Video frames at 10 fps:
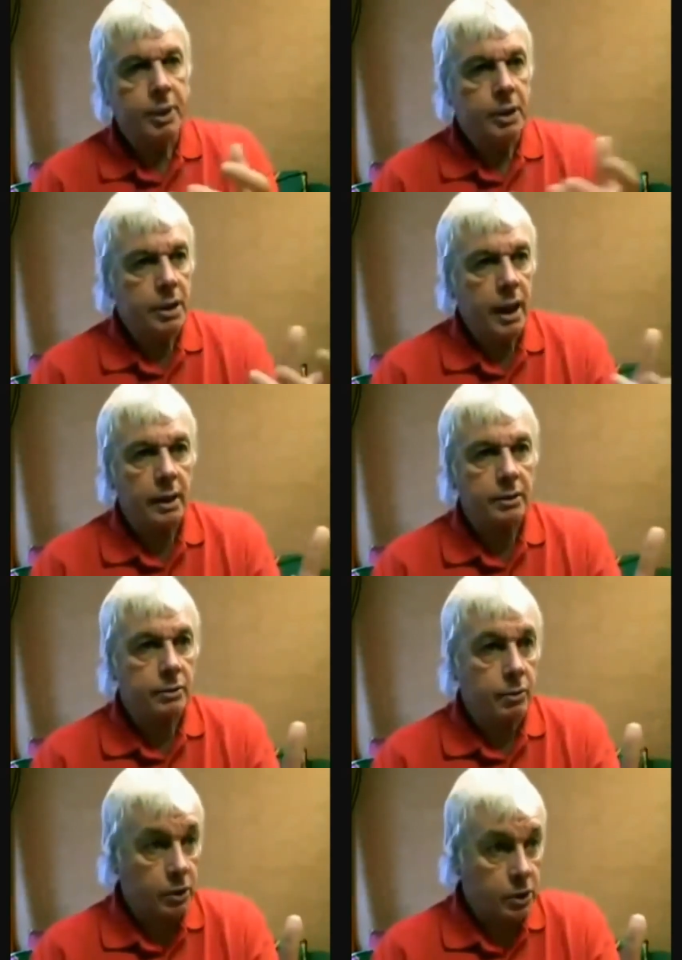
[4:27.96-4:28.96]
is because the
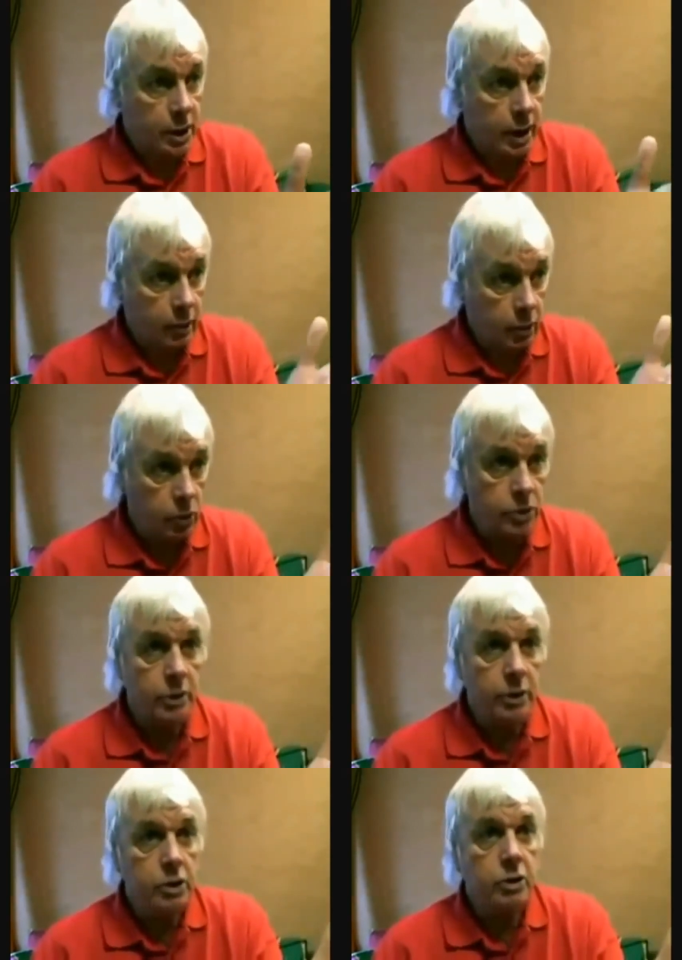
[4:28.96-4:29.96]
House of Rothschild
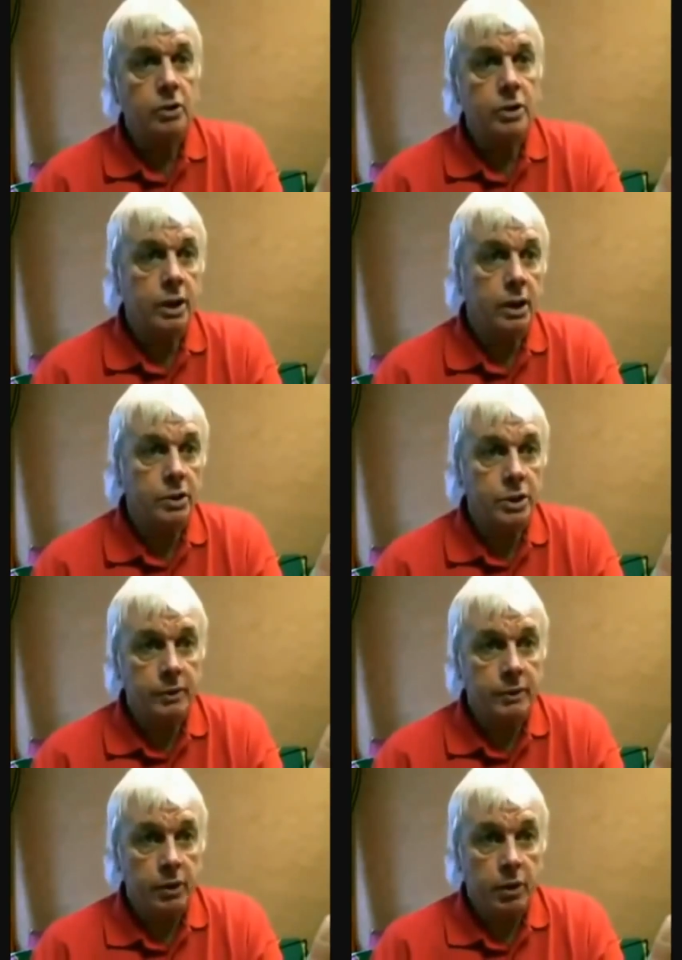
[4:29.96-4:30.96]
also controls the
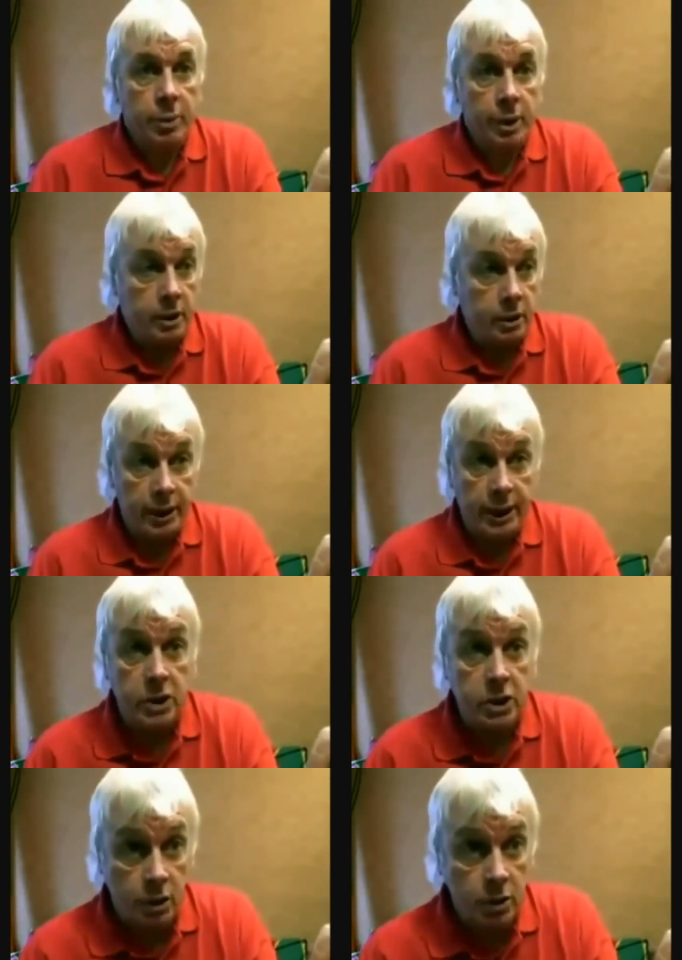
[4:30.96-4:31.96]
countries of the European
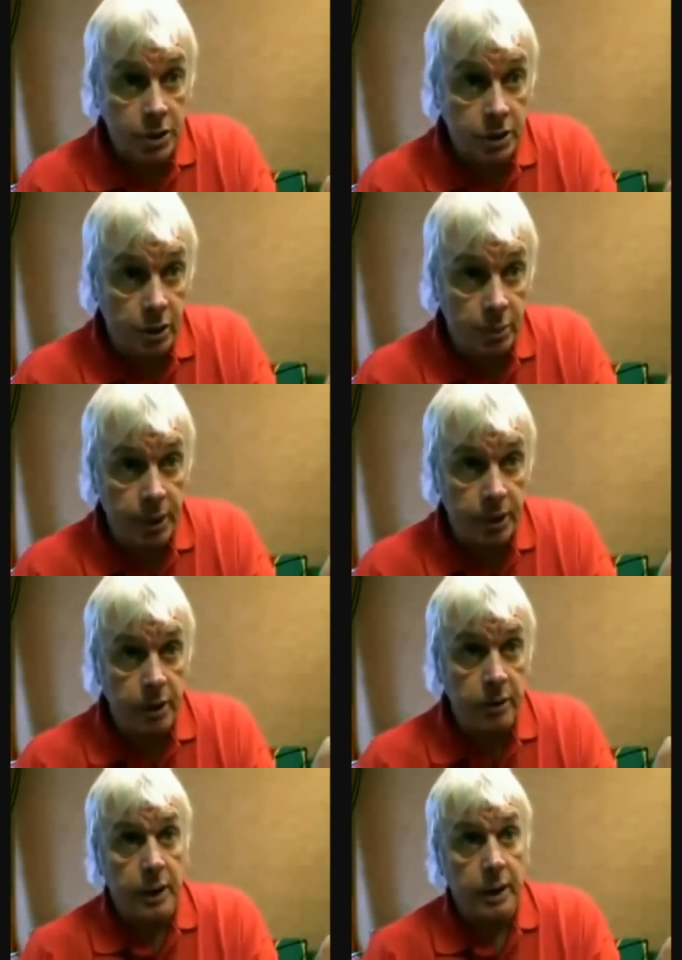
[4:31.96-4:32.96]
Union and controls the
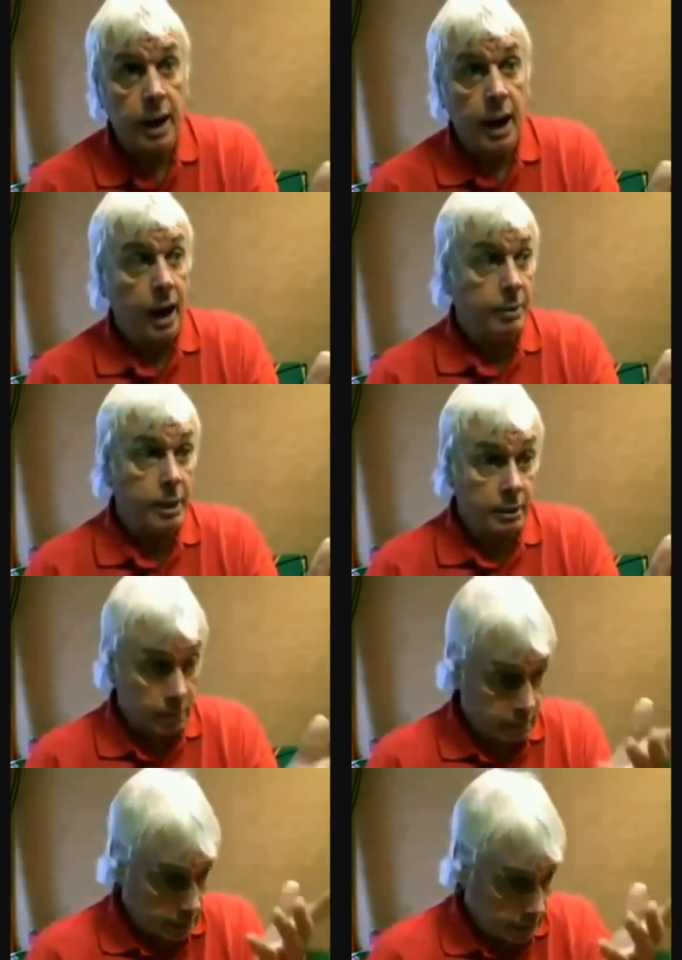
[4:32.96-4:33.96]
European Union. I
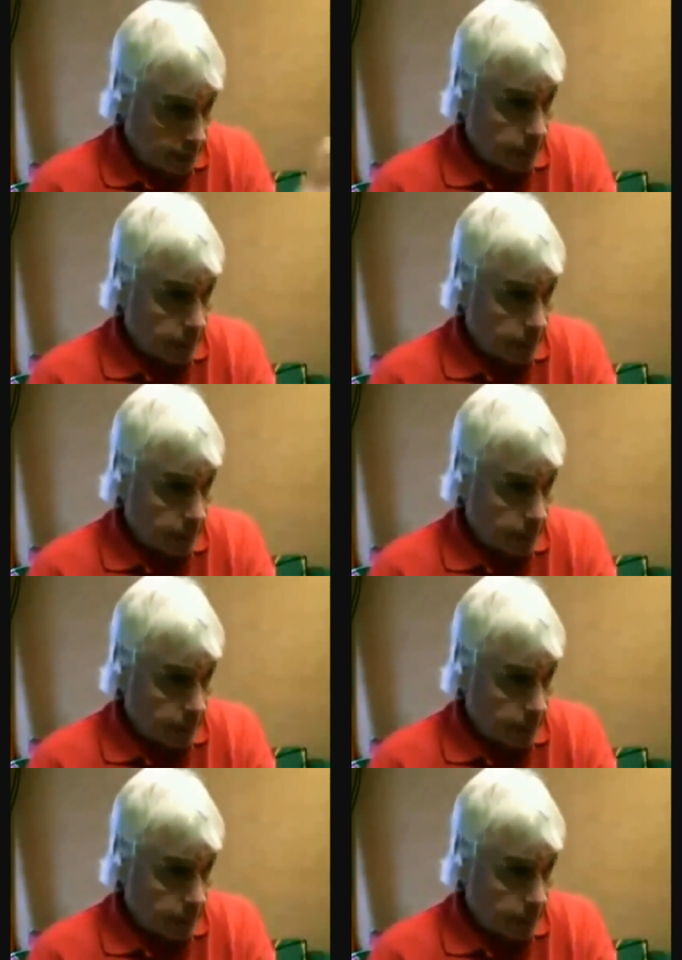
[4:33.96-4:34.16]
mean,